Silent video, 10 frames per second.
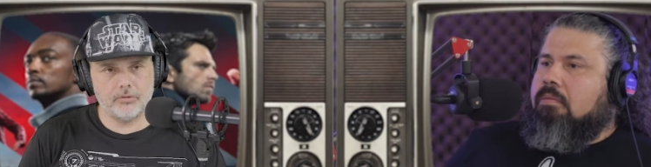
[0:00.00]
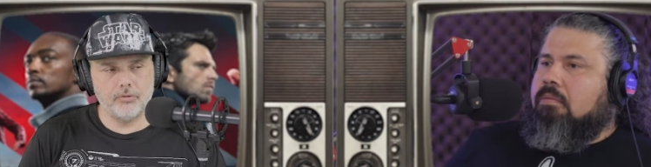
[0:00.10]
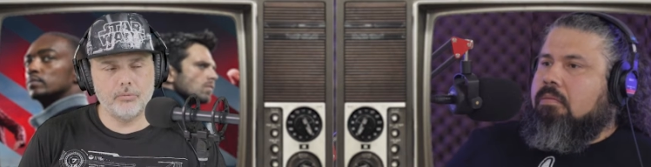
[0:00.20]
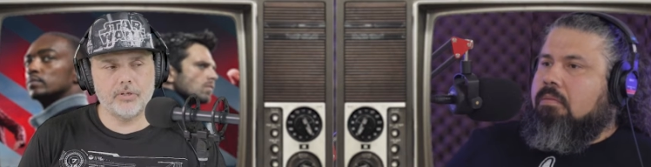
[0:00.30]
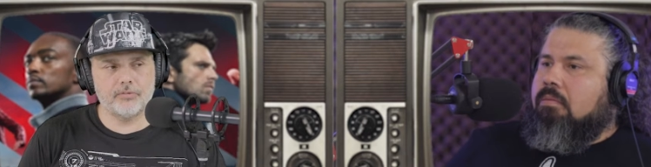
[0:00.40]

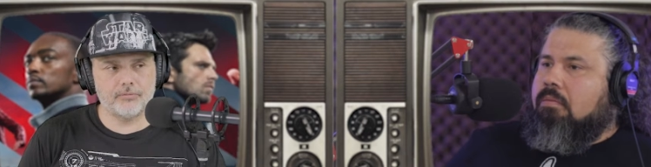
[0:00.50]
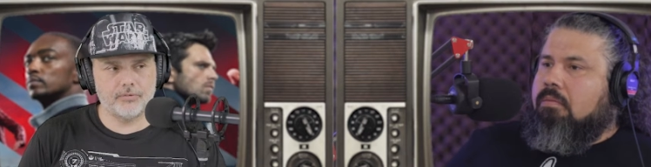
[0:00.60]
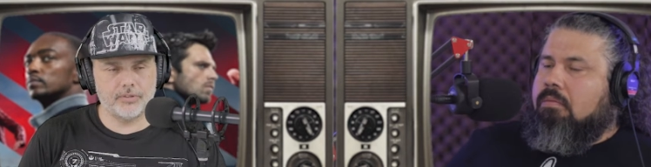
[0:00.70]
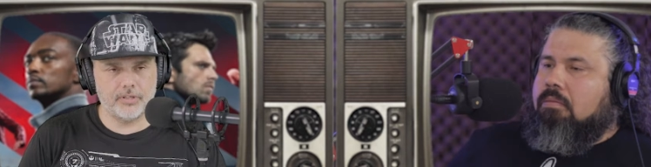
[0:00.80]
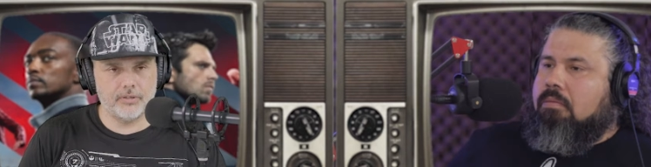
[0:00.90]
Speaker 1: "You work
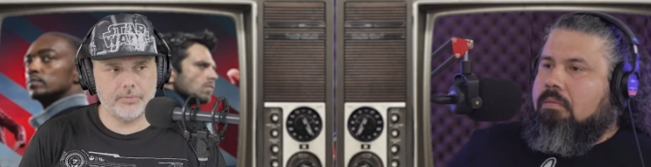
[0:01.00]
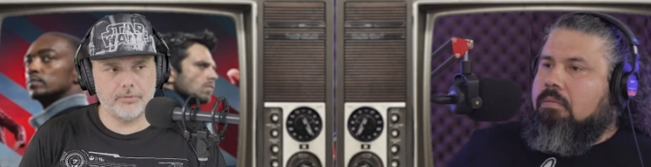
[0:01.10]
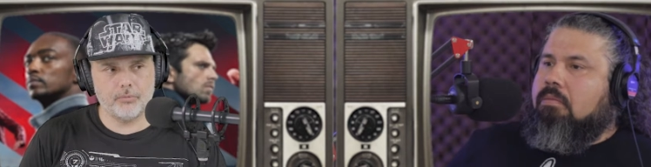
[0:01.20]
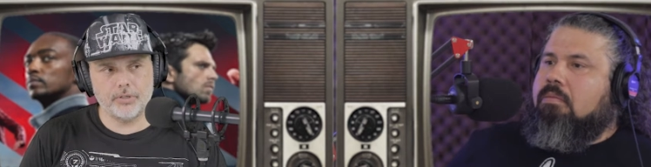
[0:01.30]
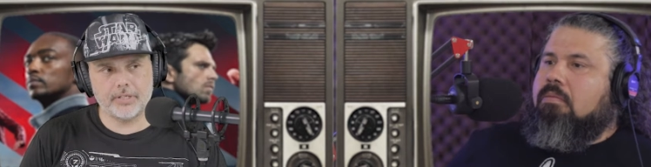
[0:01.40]
for the
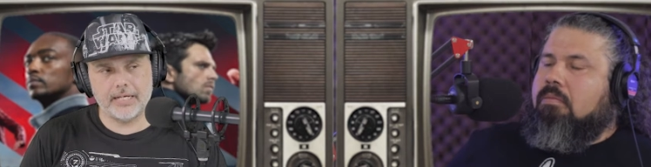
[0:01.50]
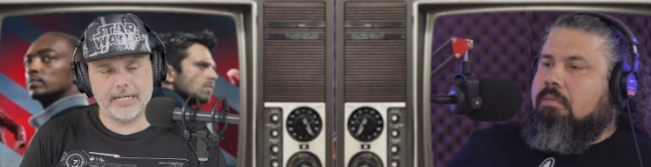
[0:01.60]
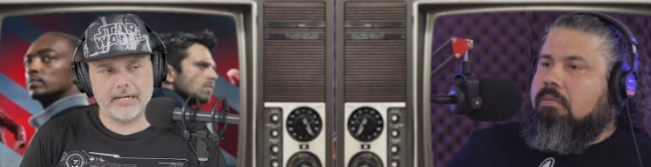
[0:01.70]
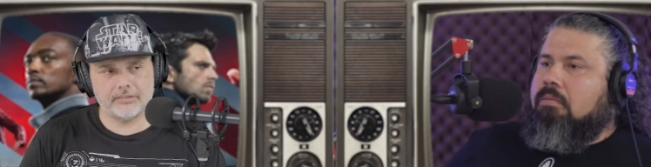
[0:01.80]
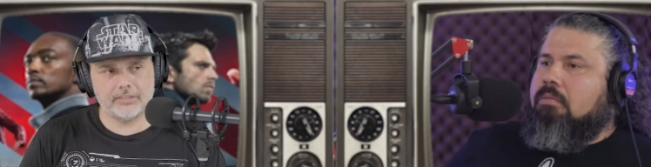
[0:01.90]
government. We're
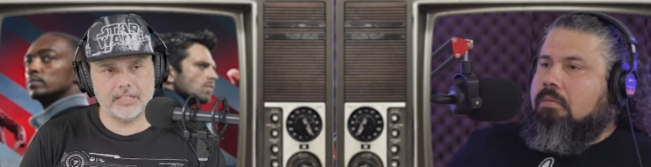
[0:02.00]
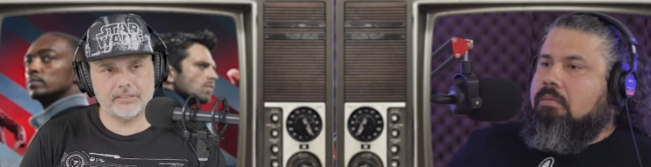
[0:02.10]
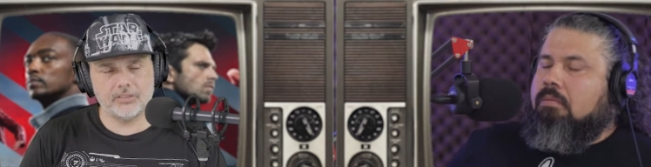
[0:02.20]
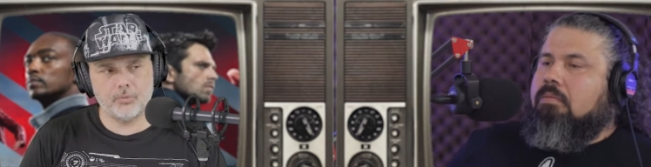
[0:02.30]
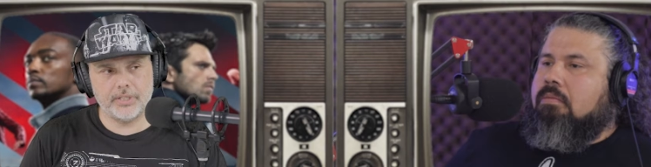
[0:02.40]
kind of
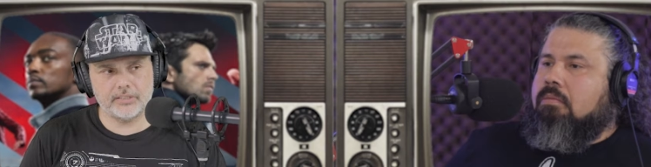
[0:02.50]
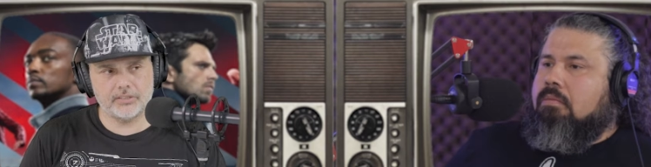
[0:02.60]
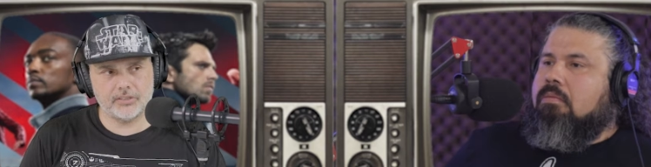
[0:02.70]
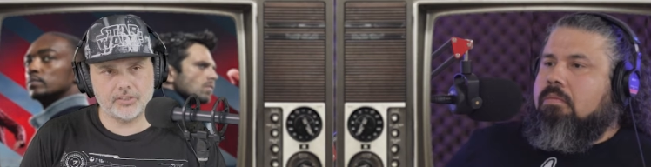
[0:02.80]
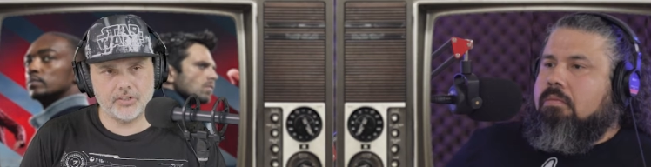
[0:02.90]
outside, so we
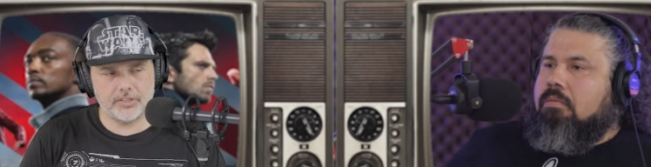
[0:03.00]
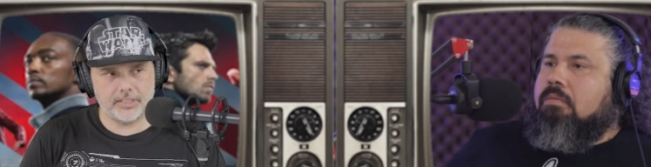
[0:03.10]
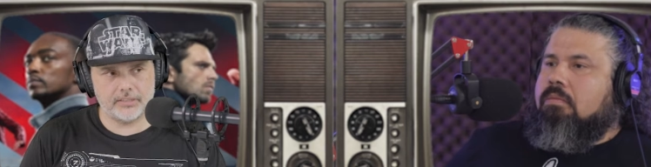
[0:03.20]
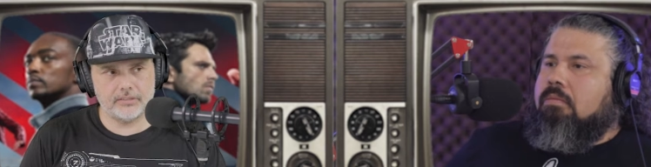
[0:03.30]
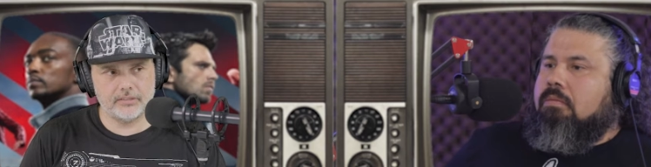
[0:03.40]
can skirt
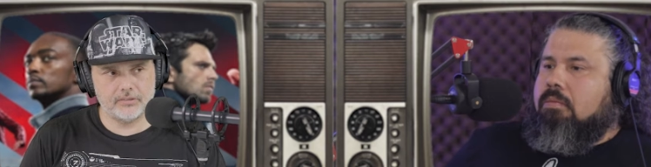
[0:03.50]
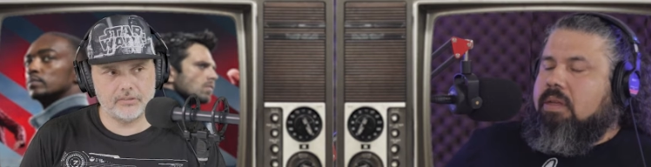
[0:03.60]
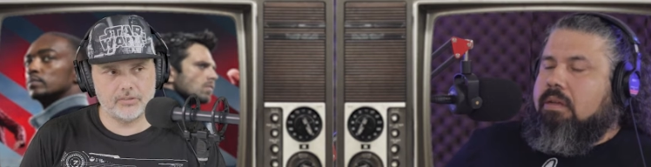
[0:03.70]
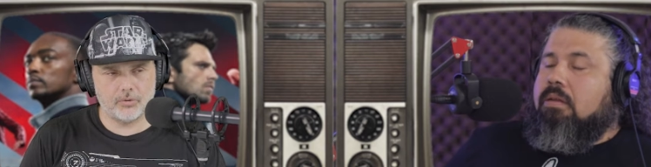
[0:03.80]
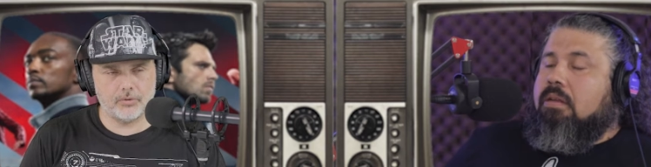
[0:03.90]
it."
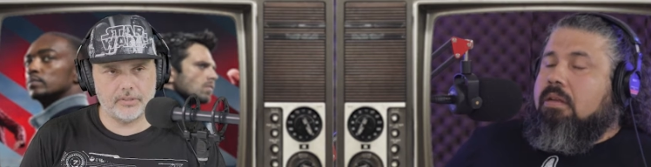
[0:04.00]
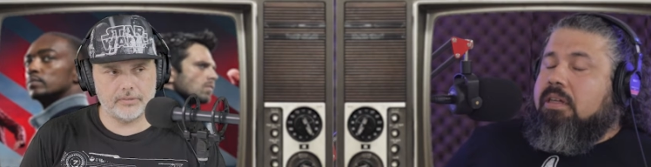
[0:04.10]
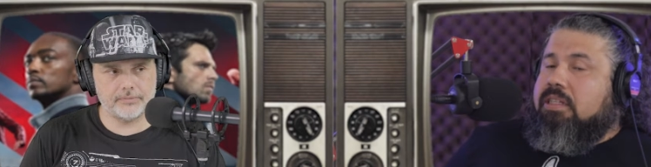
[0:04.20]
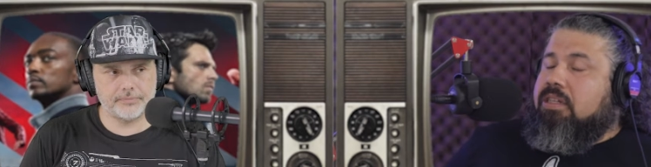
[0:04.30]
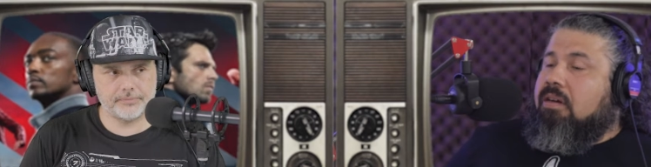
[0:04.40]
Yeah. So
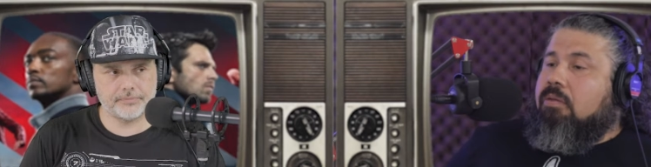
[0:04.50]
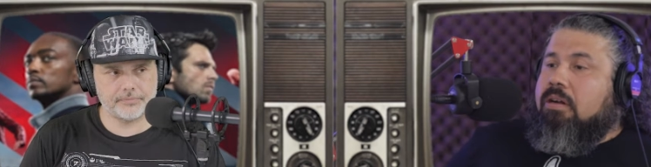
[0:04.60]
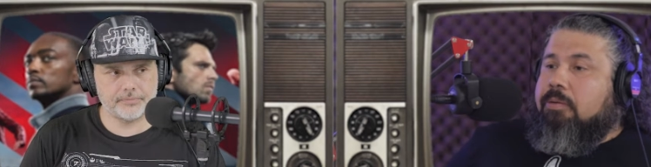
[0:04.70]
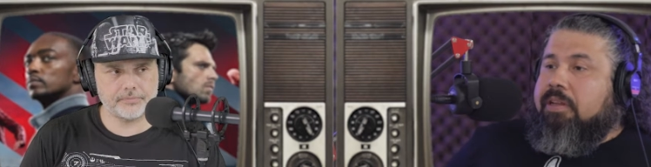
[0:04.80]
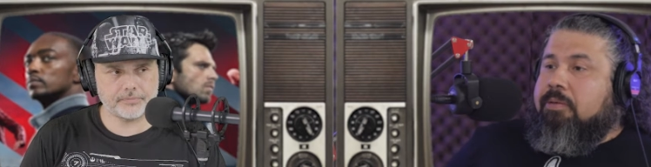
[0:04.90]
because
Speaker 2: John
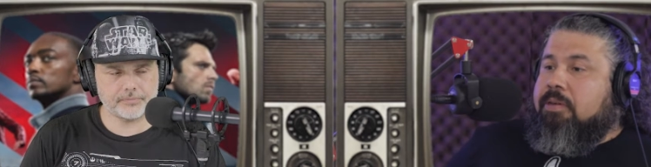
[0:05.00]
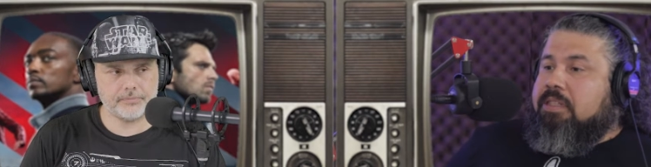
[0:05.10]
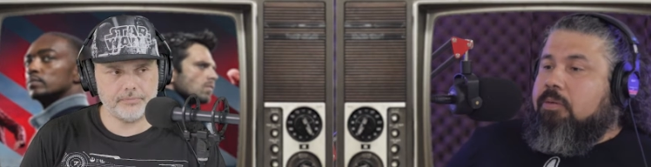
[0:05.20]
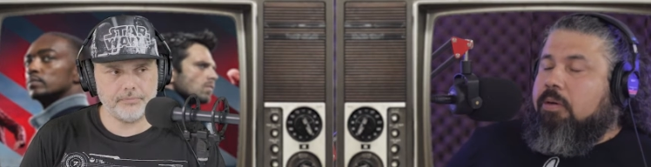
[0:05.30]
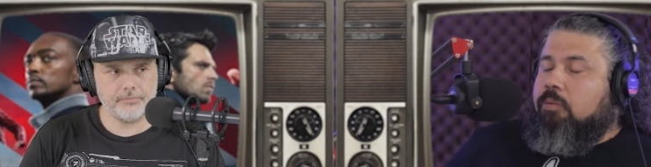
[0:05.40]
Walker really
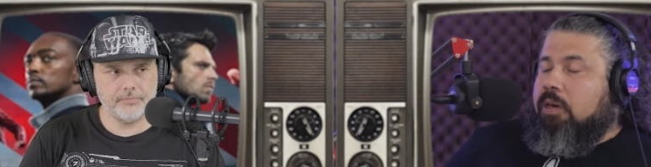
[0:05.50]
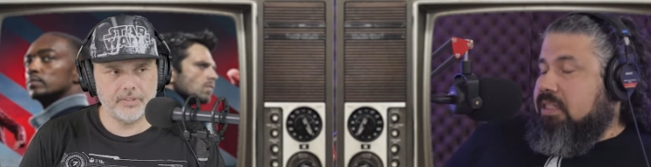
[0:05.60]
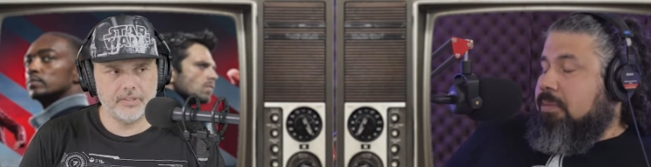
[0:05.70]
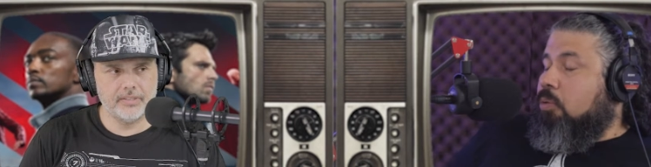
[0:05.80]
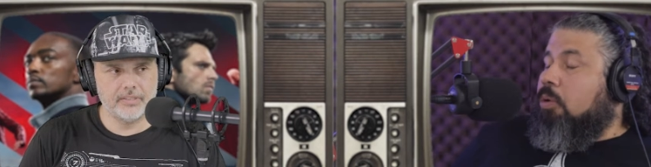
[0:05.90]
wants to work,
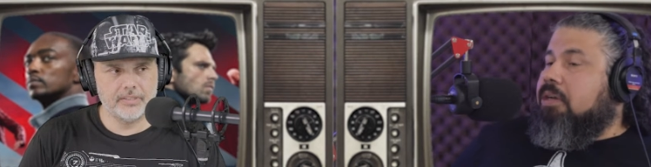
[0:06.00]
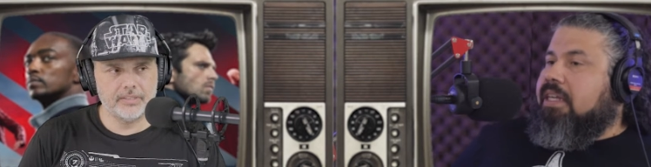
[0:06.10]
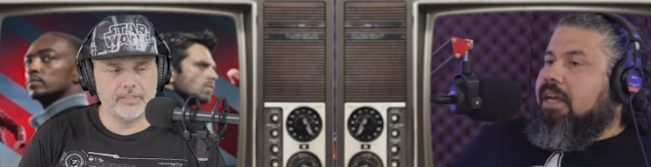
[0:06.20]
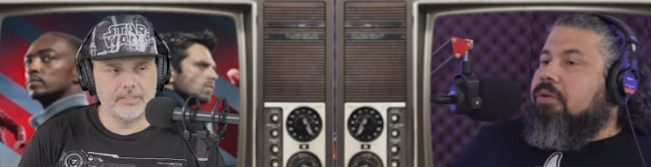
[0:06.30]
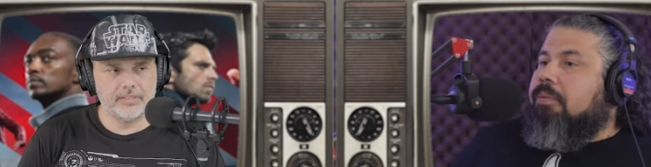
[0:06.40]
wants them to work
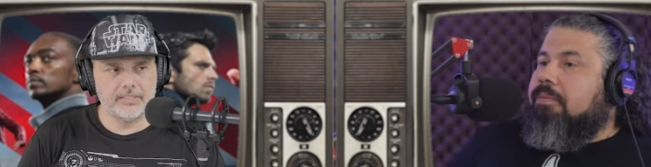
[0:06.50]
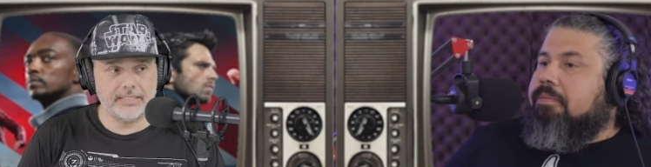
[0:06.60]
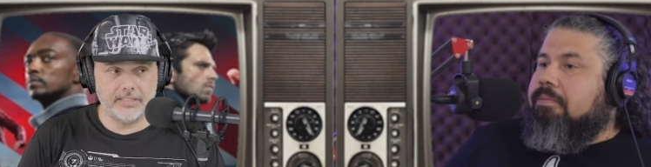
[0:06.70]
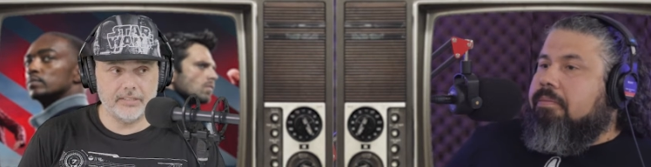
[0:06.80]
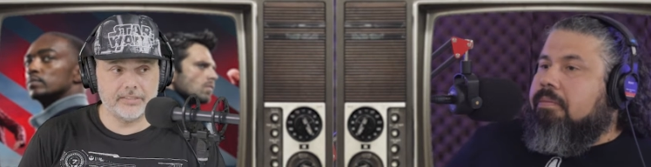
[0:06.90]
together.
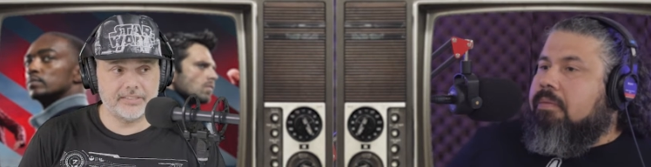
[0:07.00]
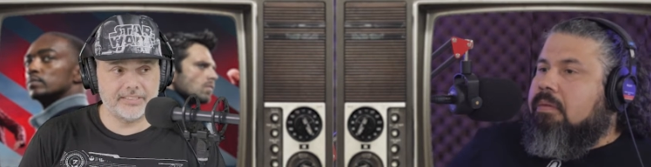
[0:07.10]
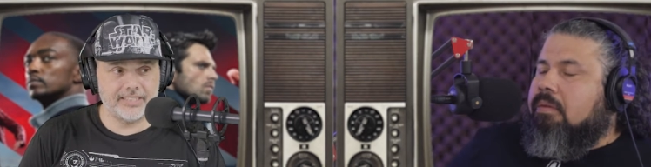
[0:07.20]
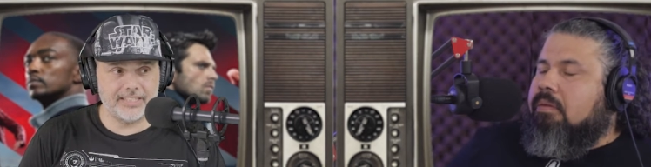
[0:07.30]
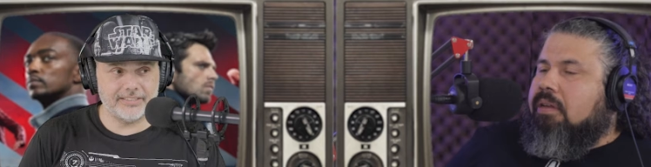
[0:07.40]
Speaker 1: He
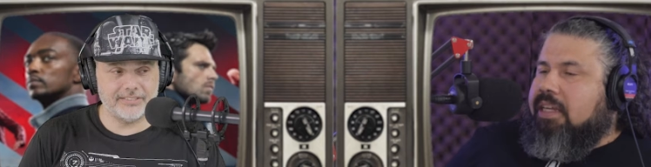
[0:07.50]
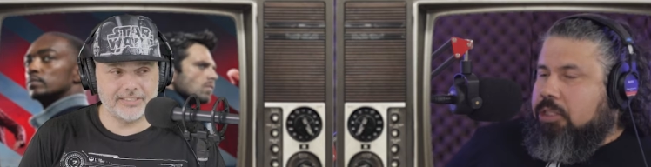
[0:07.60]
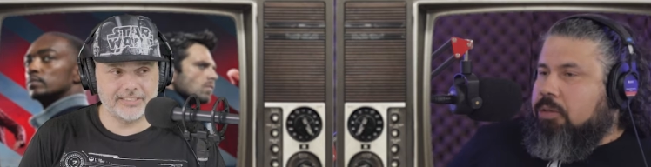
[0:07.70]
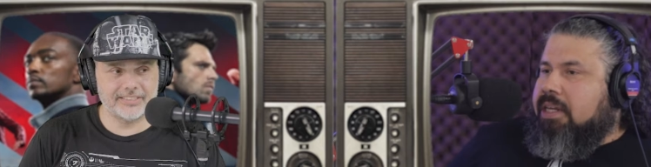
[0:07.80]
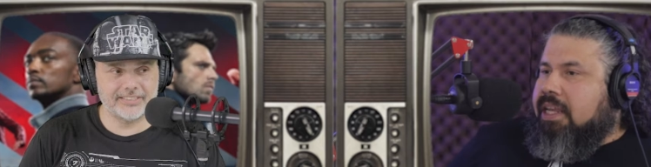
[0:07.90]
does. Yeah. He he's
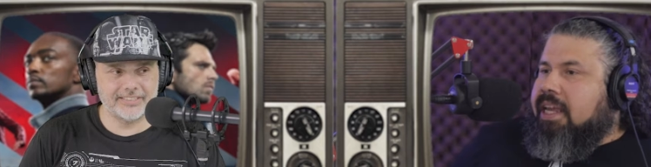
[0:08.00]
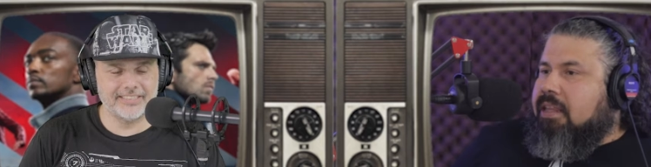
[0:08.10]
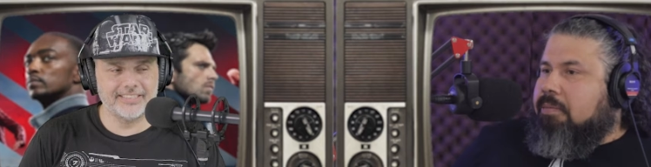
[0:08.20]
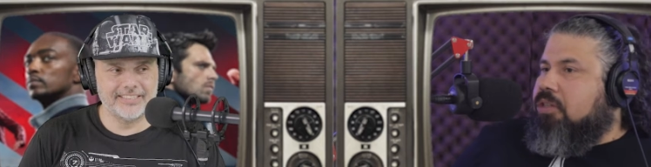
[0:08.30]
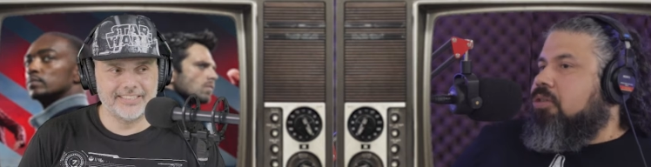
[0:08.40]
just, trying
Speaker 2: to
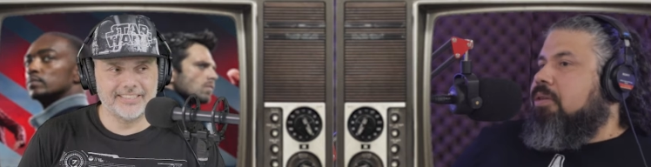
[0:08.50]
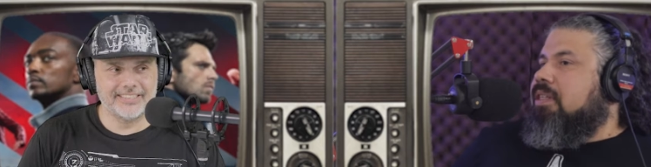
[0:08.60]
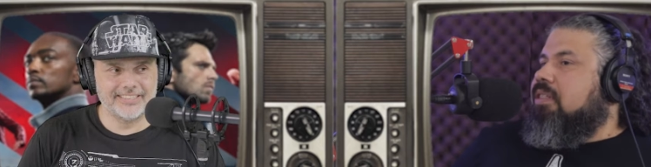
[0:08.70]
get them to join